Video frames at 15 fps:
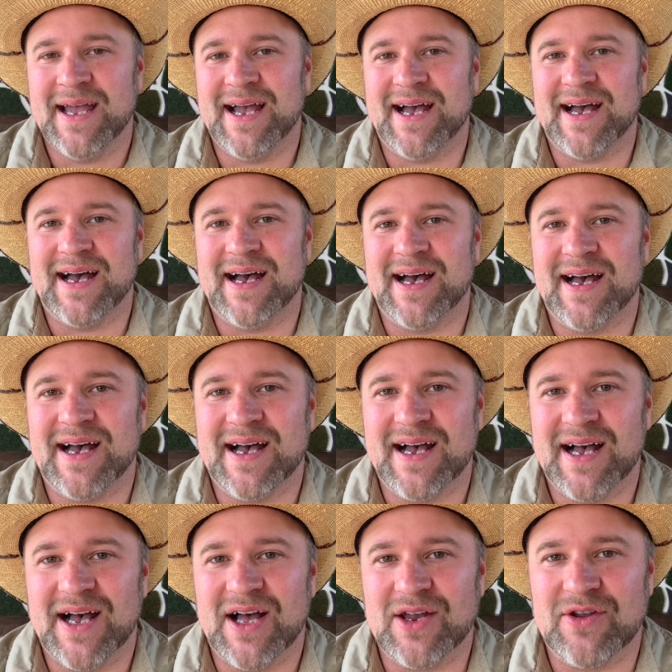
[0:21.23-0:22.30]
Uh,
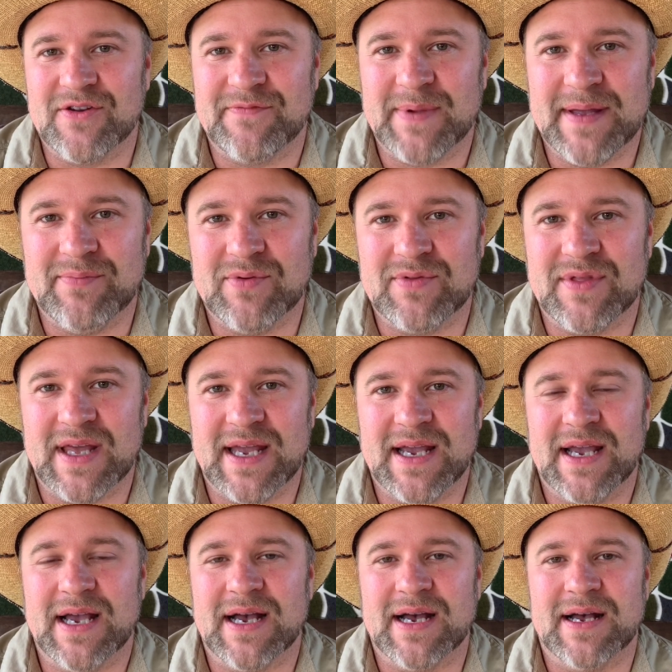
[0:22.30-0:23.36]
a lot of people
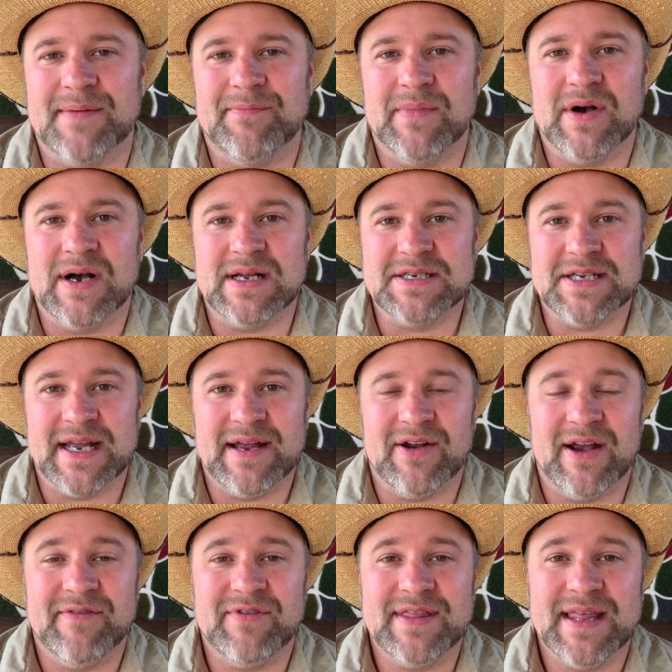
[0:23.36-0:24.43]
think um, I share
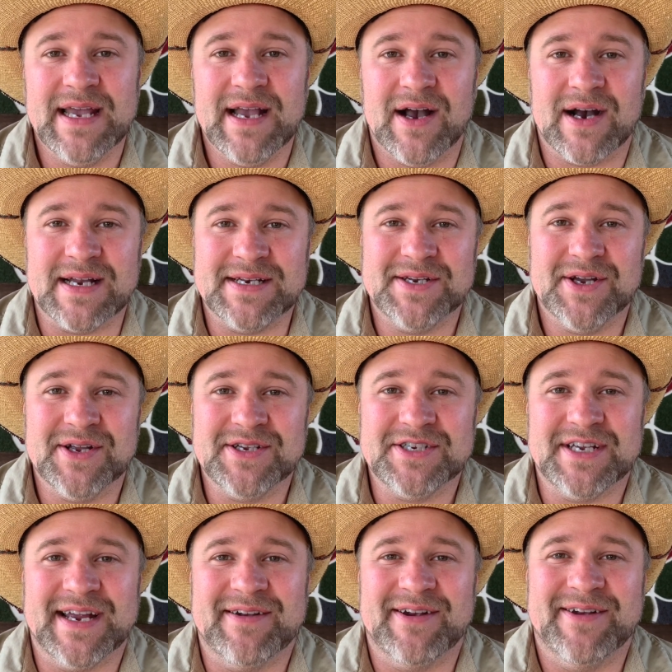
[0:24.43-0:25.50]
everything. I don't
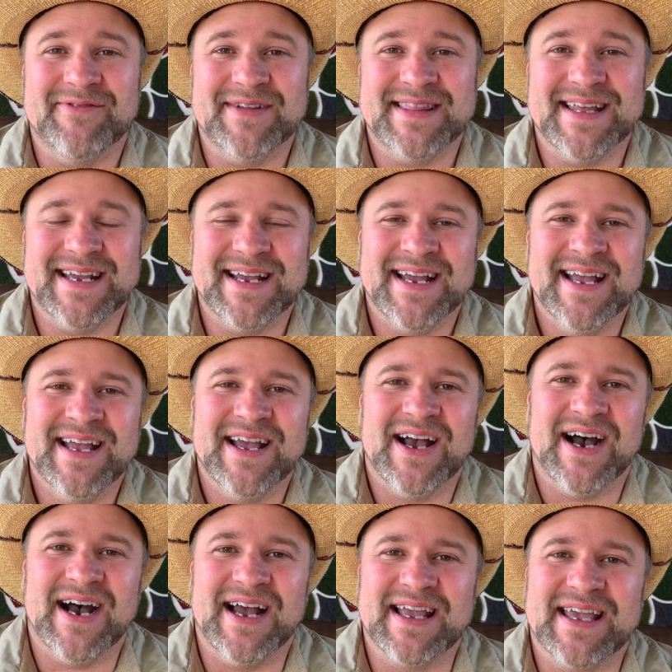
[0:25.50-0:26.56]
share everything.
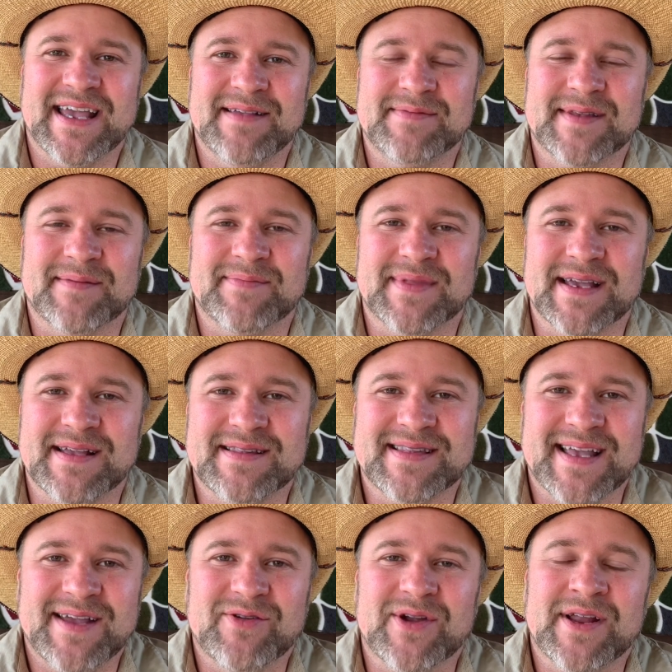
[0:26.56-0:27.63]
I keep some things
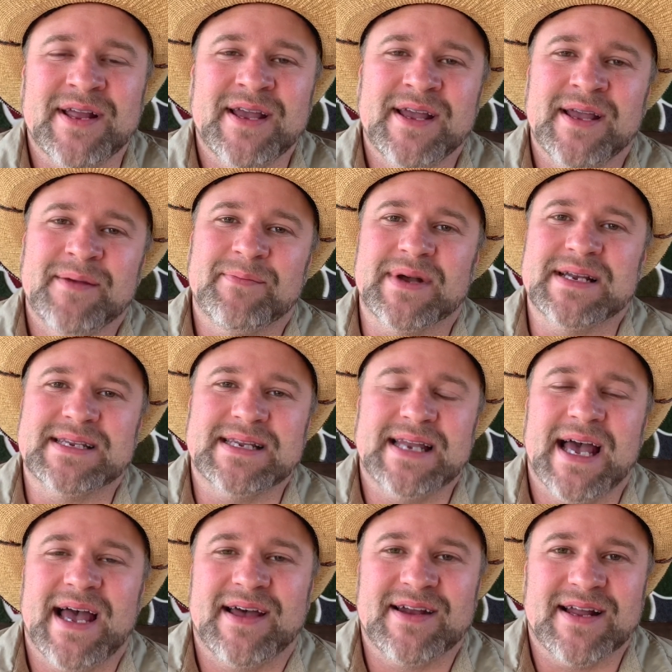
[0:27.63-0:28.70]
secret. But
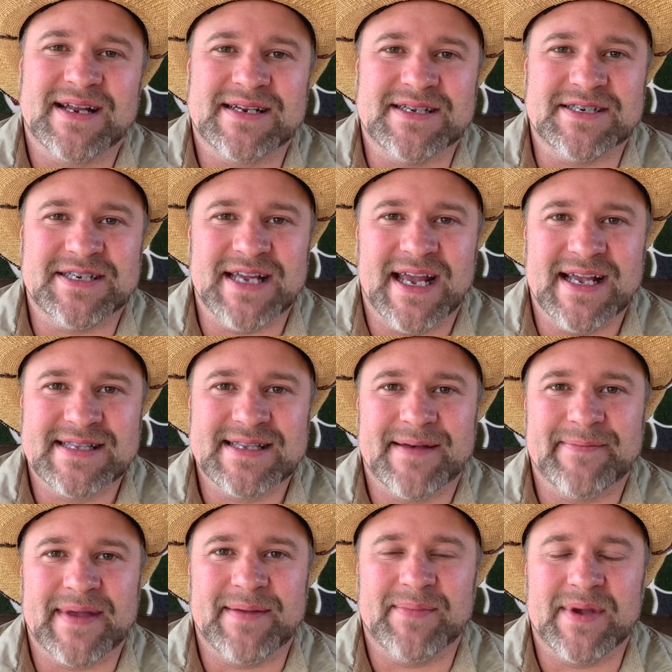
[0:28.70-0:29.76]
today I'd like to share
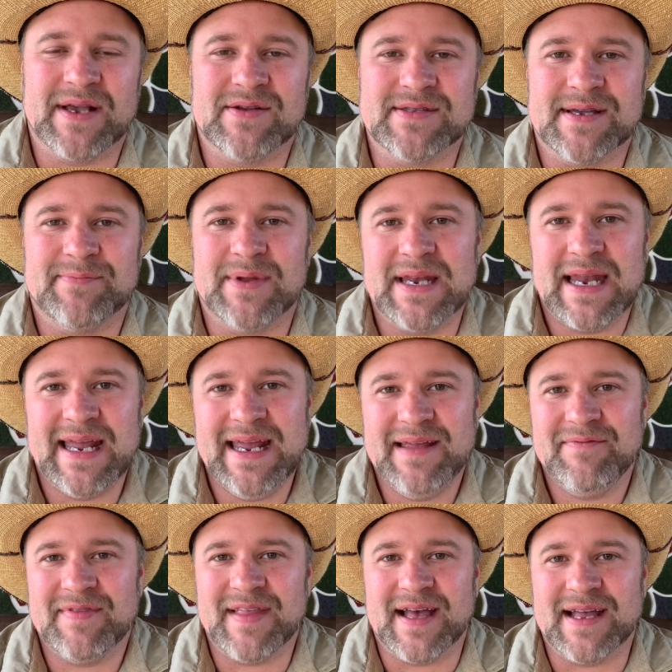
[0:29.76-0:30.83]
something because I
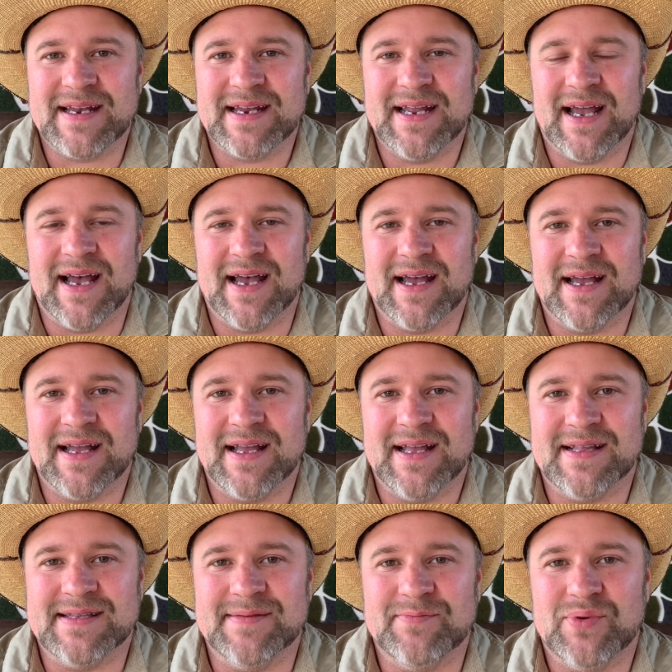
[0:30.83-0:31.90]
believe that uh,
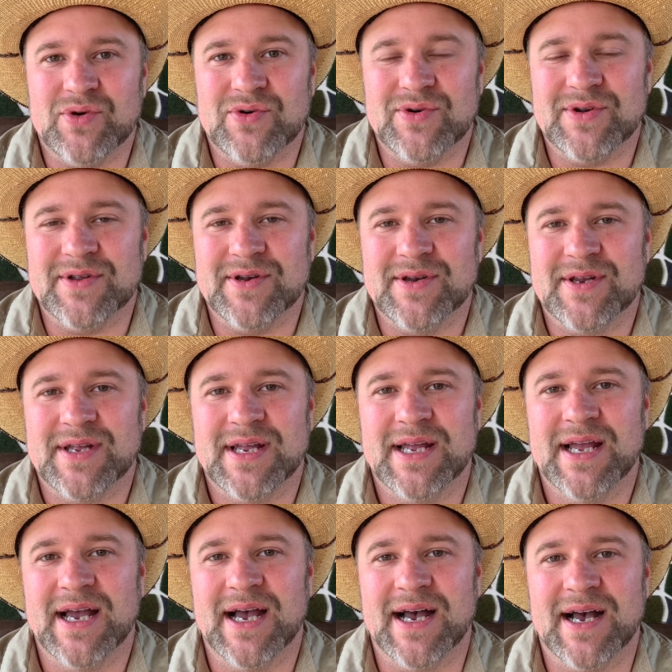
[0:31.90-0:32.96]
it's important
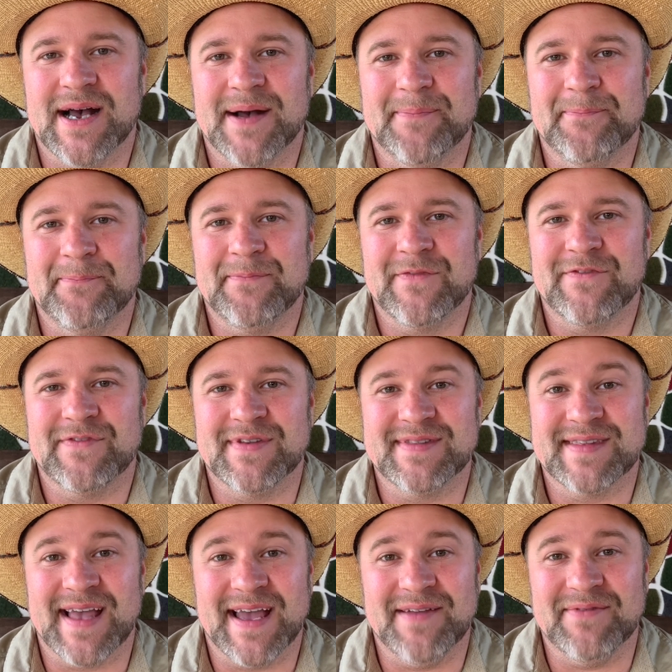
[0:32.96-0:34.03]
um, for
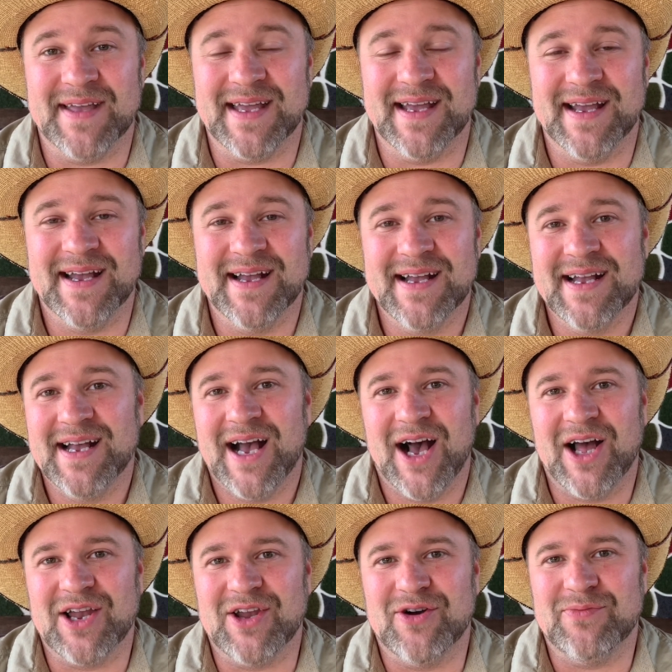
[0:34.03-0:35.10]
saving
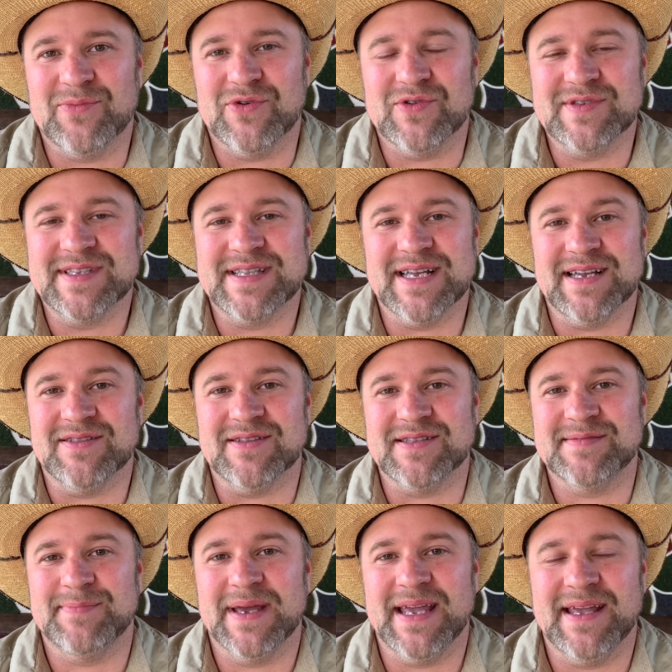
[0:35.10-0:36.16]
a lot more stingless
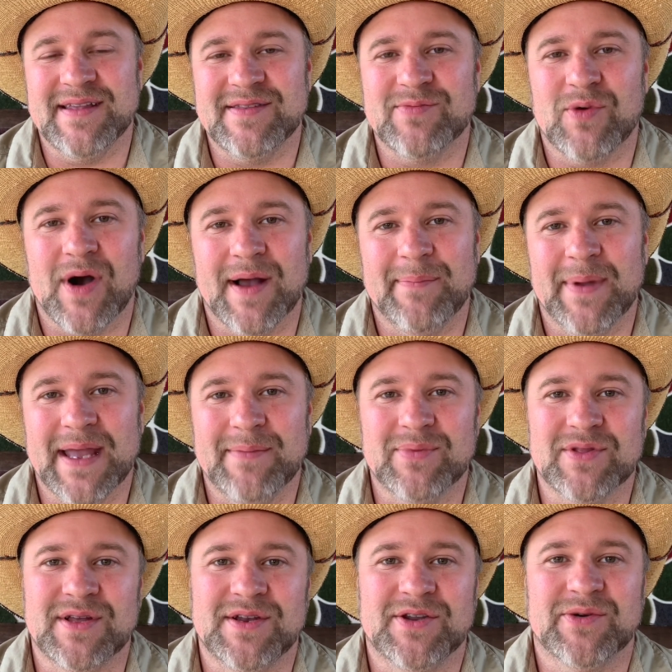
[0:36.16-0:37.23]
bees, why
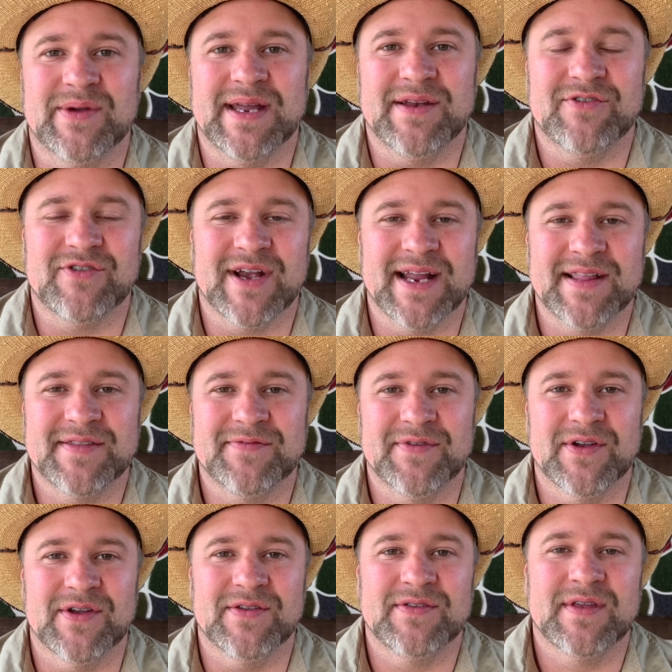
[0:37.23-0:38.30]
people are doing
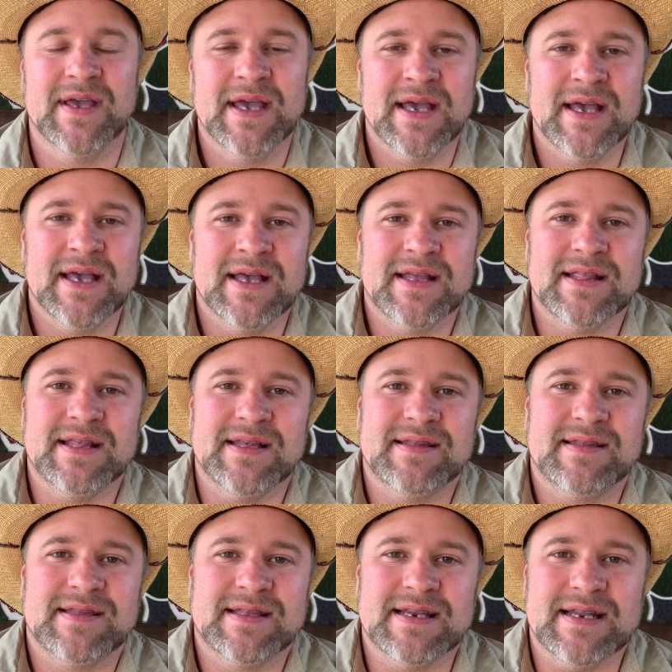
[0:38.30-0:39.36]
transfers.
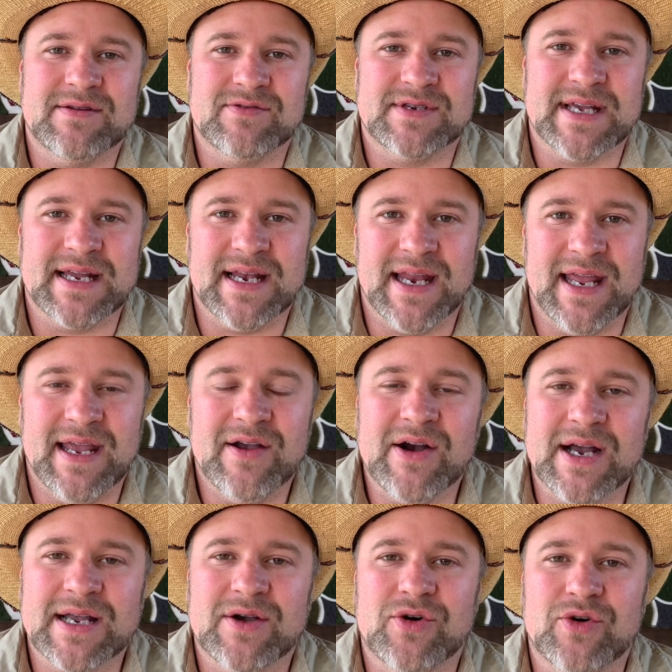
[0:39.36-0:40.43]
This little technique
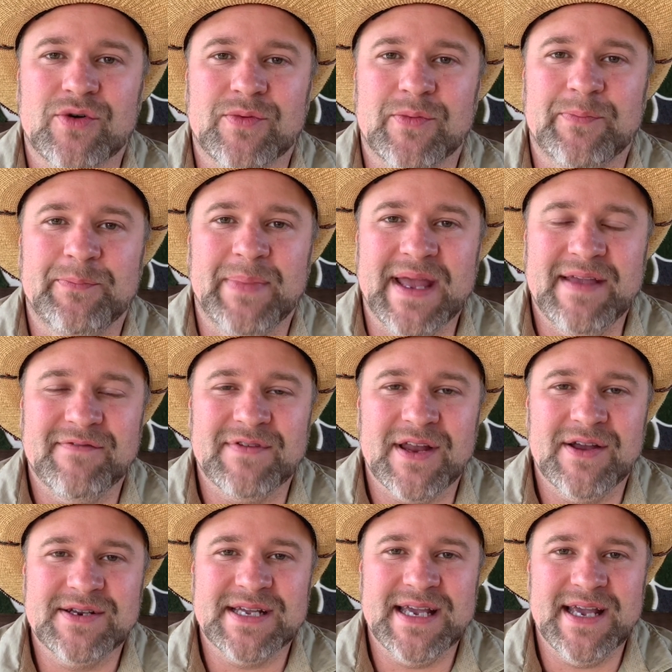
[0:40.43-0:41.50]
I call bee
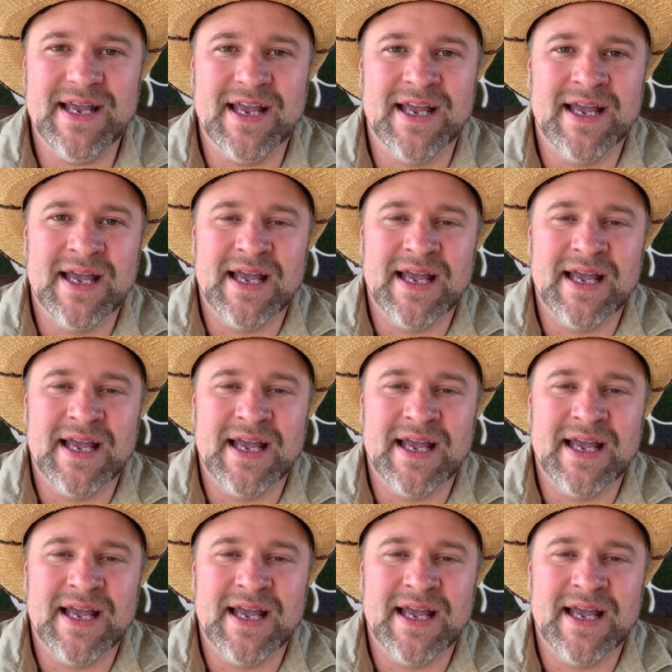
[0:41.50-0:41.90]
floating,